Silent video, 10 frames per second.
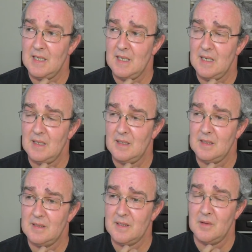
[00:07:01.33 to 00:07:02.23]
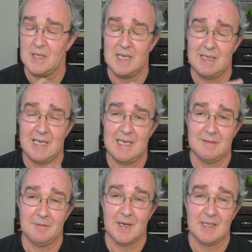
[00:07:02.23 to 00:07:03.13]
uh, so he, he
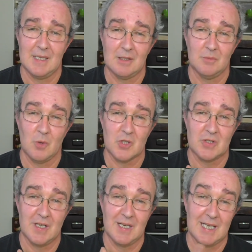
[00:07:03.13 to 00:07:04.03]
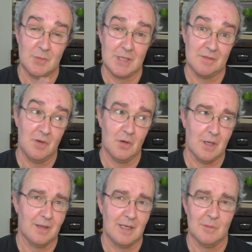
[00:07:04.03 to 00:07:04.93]
had finally watched uh, last week's
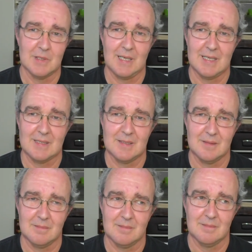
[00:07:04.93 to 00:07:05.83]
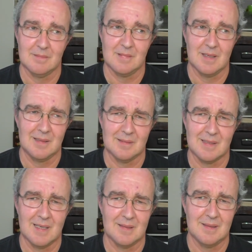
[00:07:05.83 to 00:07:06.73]
vlog, I think it was last night,
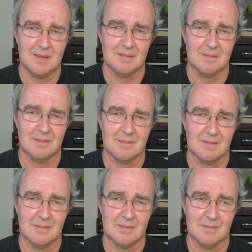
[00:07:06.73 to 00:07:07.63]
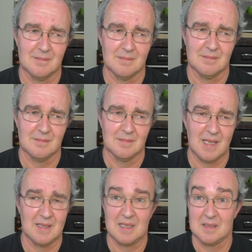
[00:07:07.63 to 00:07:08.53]
Saturday.
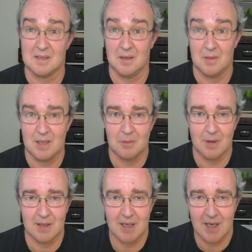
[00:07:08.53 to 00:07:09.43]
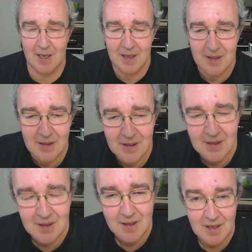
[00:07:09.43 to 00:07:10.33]
I think so anyway, yeah.
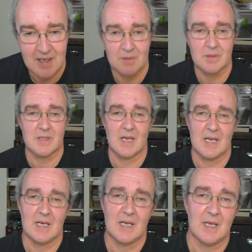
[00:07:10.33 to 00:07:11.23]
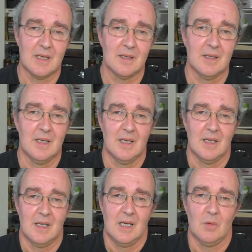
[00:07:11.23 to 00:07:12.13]
And he was saying, uh,
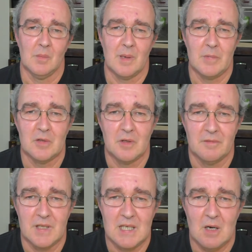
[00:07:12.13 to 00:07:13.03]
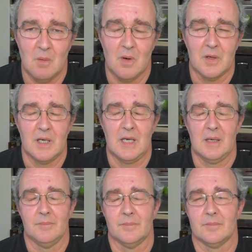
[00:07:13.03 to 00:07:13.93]
he wouldn't mind me doing a video on
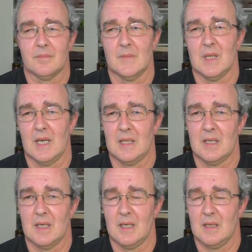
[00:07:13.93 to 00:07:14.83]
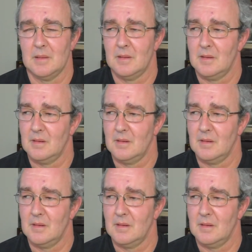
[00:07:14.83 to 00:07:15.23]
um, like uh,